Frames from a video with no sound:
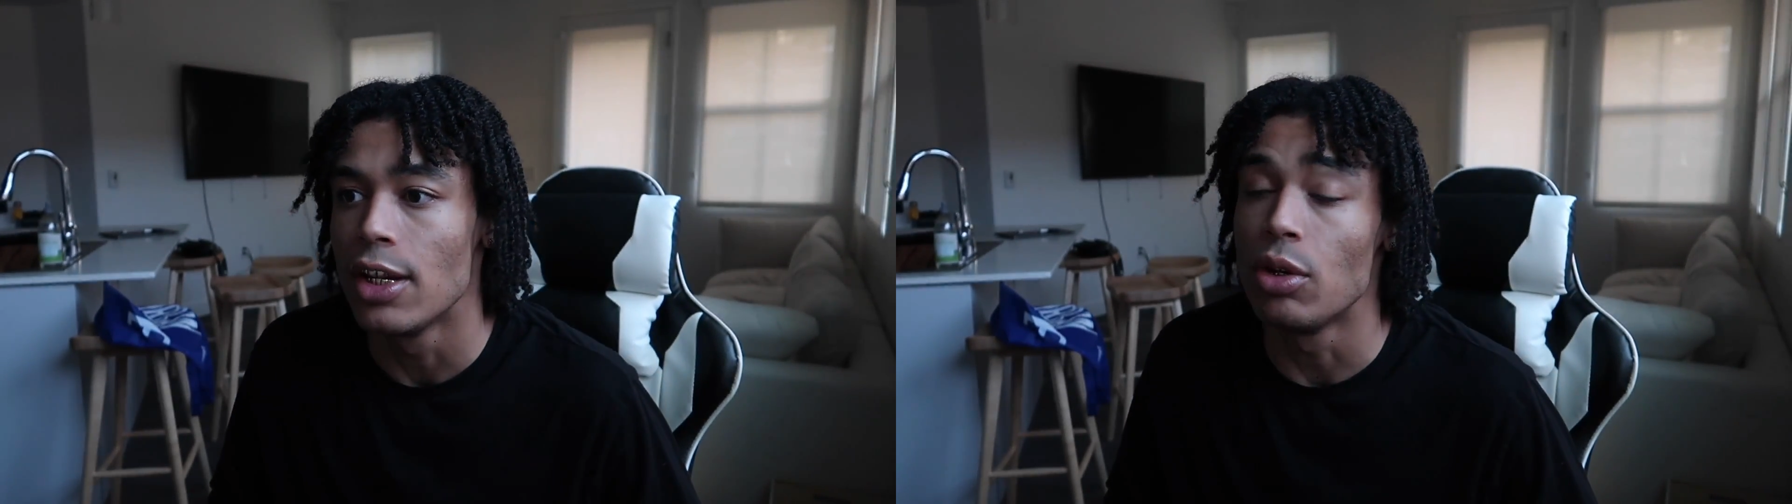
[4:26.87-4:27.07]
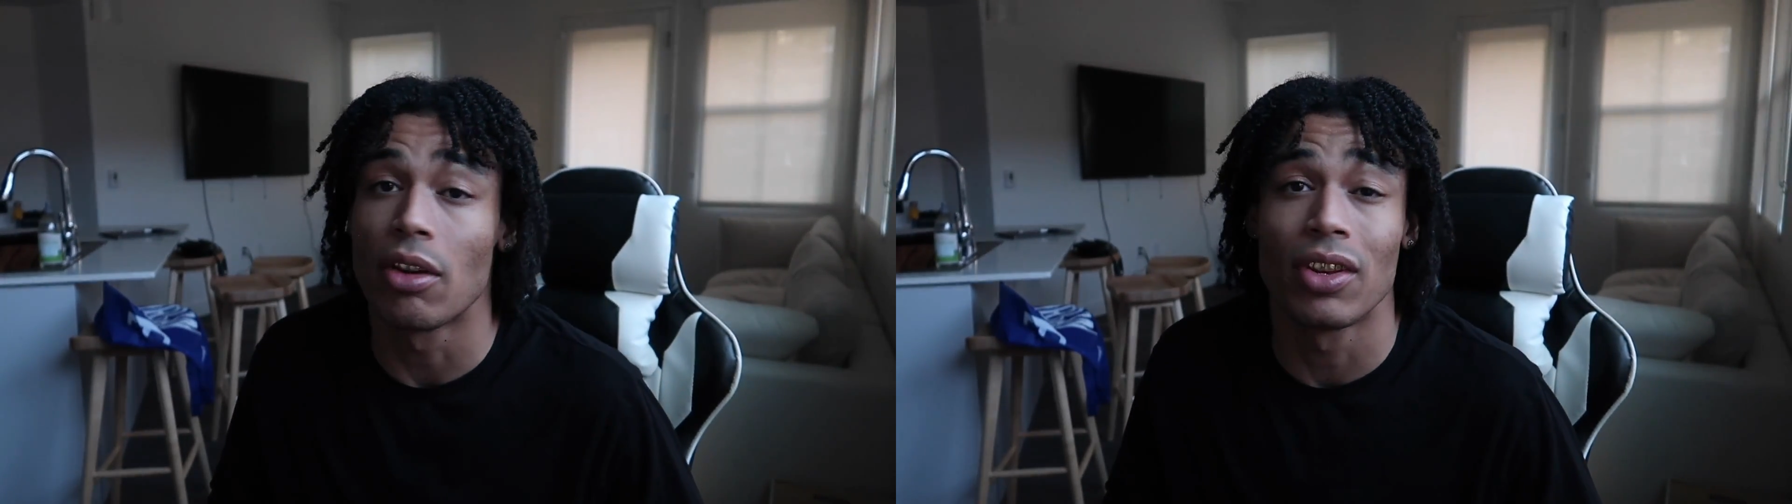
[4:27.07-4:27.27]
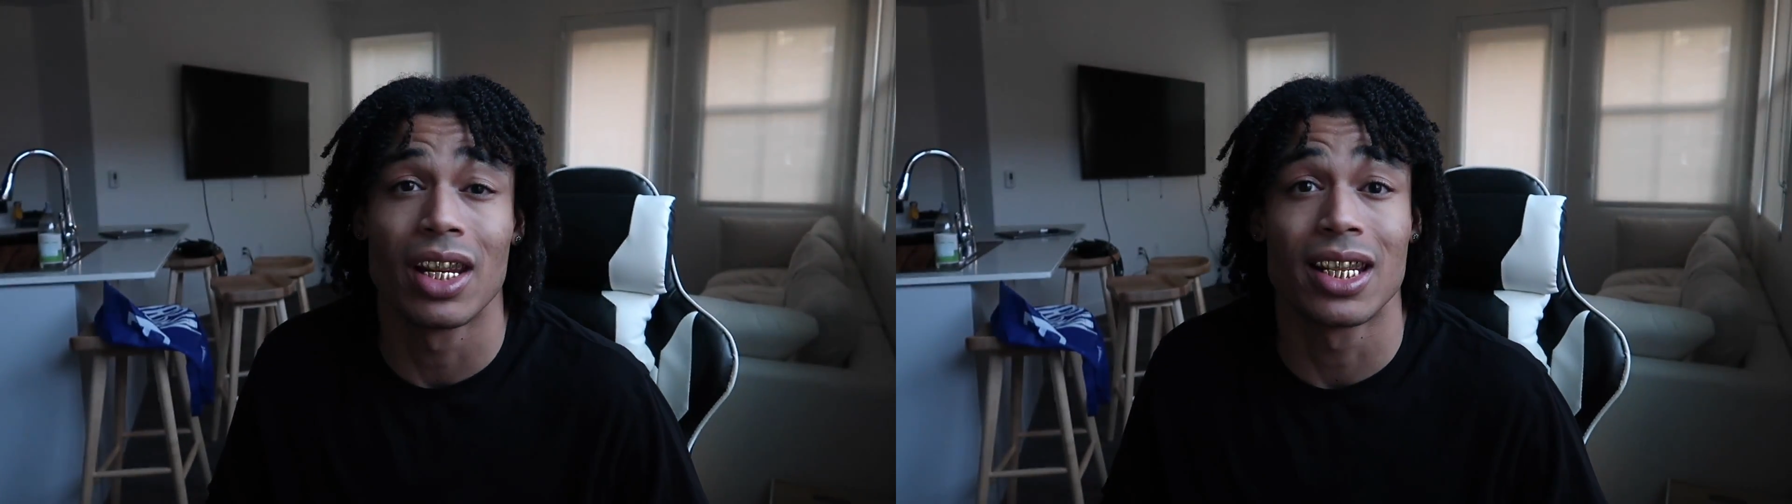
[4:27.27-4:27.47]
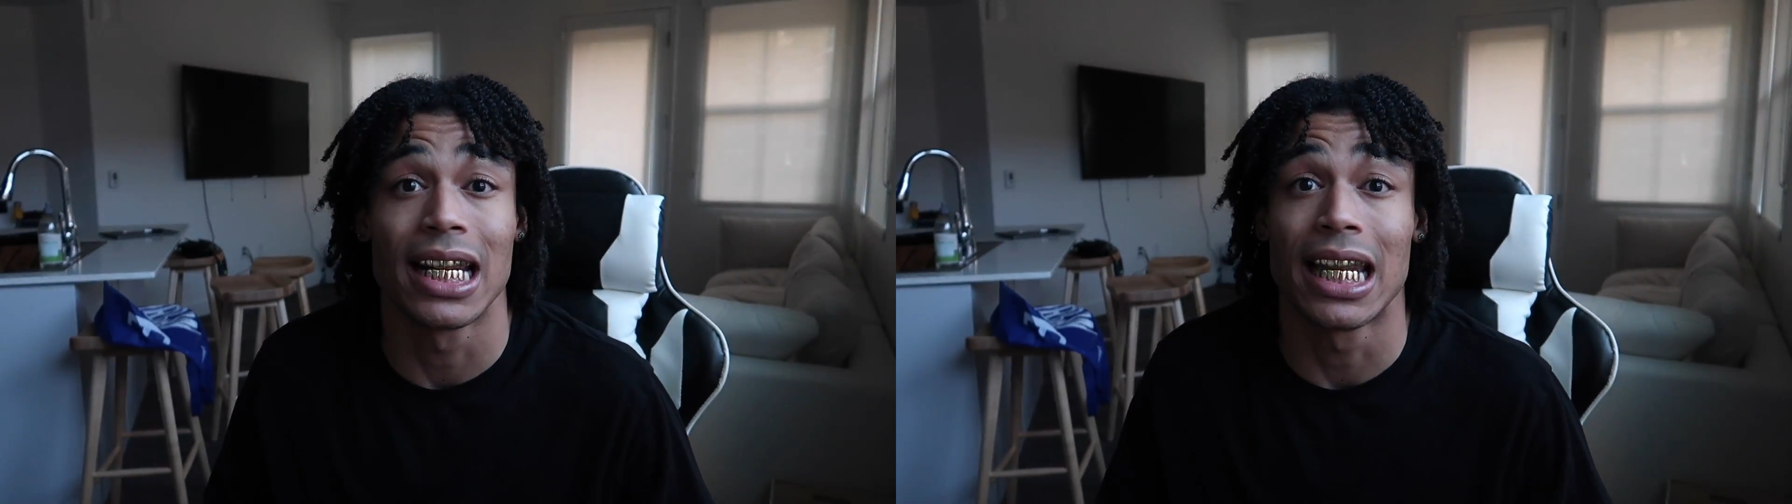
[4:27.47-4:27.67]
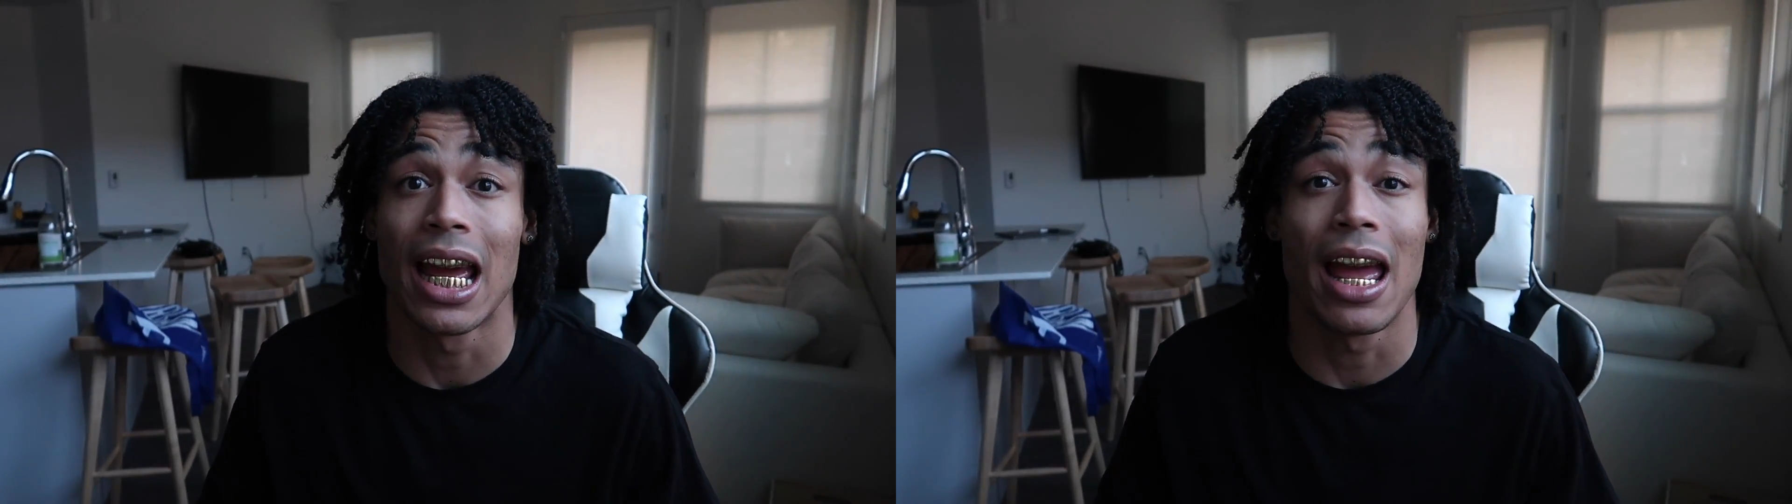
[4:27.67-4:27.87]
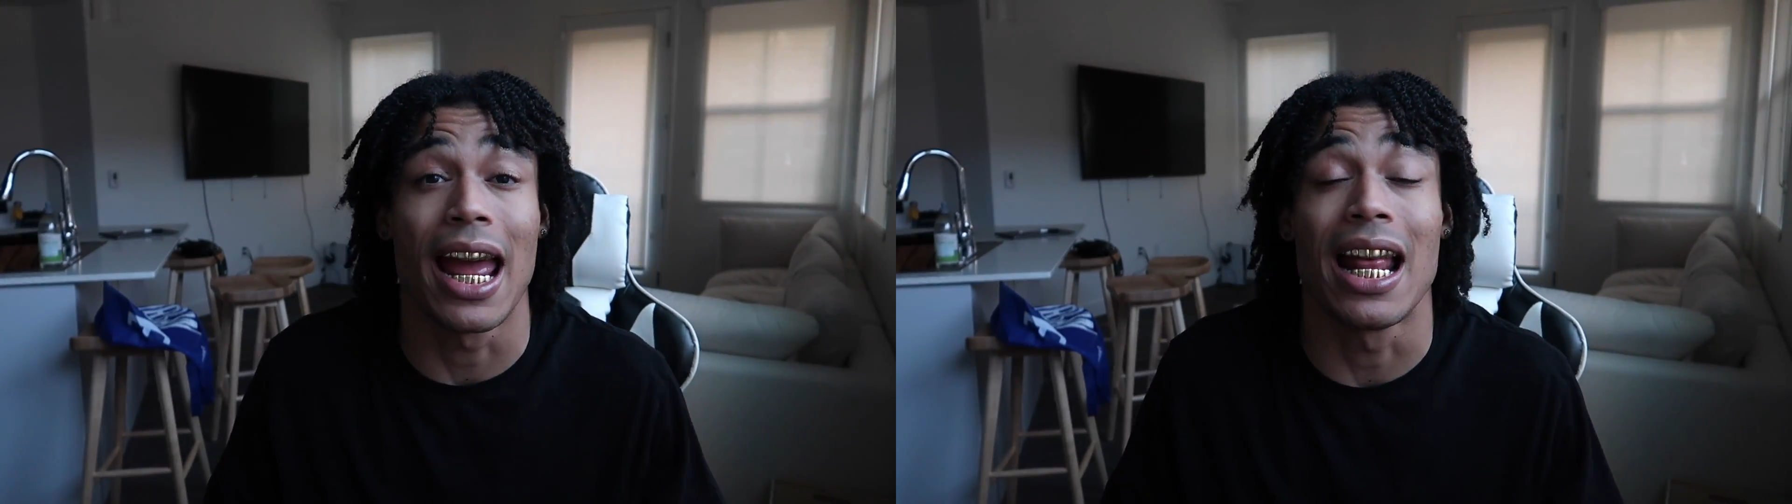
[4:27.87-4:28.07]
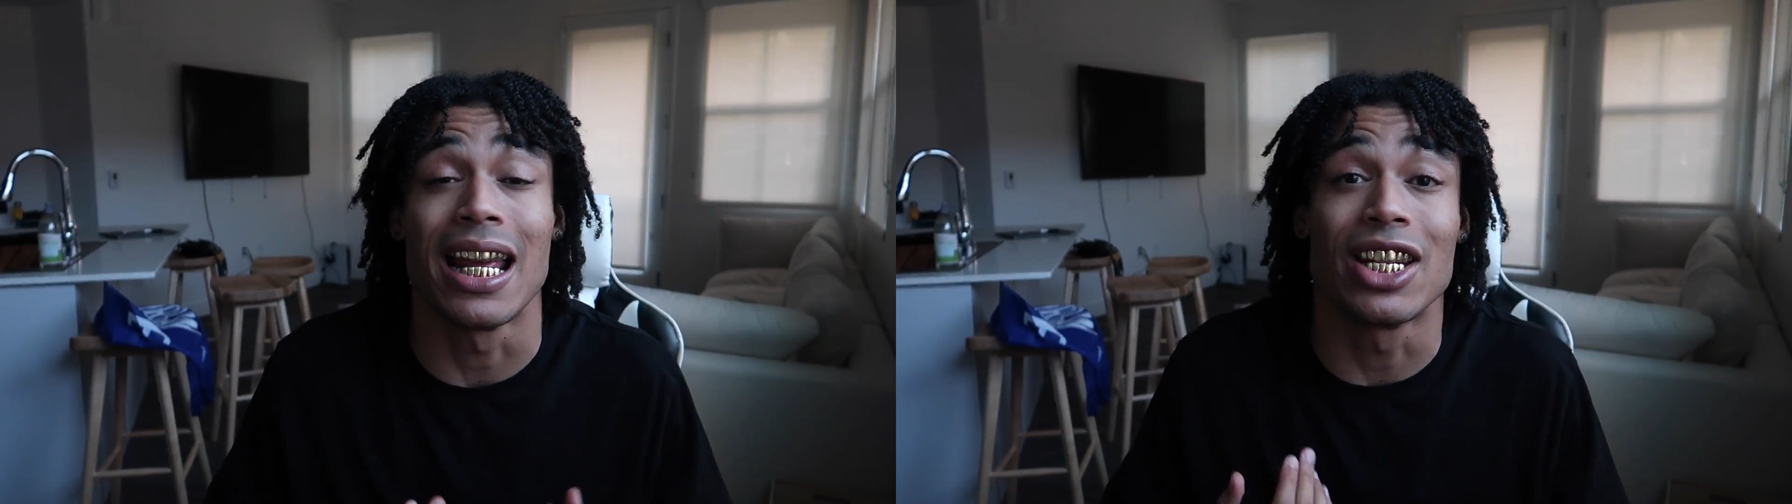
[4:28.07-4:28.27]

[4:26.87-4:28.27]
do different things like that.